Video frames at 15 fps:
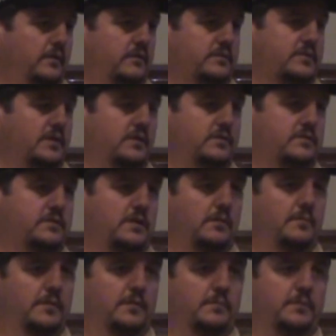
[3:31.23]

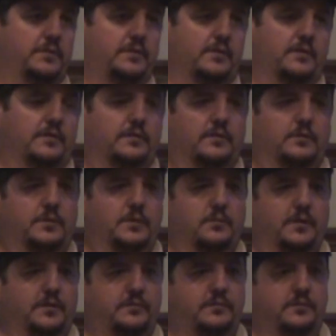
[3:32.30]
some of the material that we
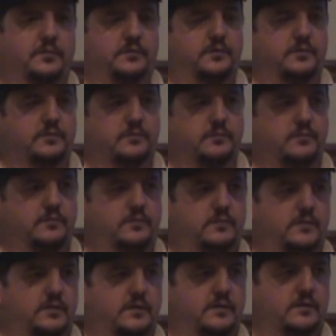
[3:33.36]
went through,
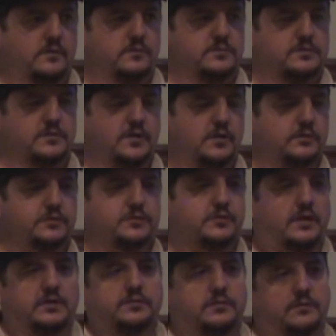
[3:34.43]
there was no
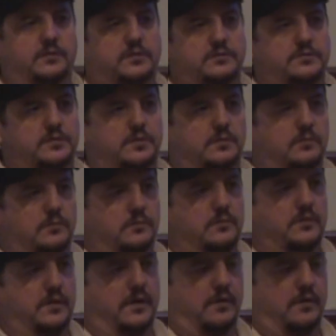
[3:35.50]
stress on the drill at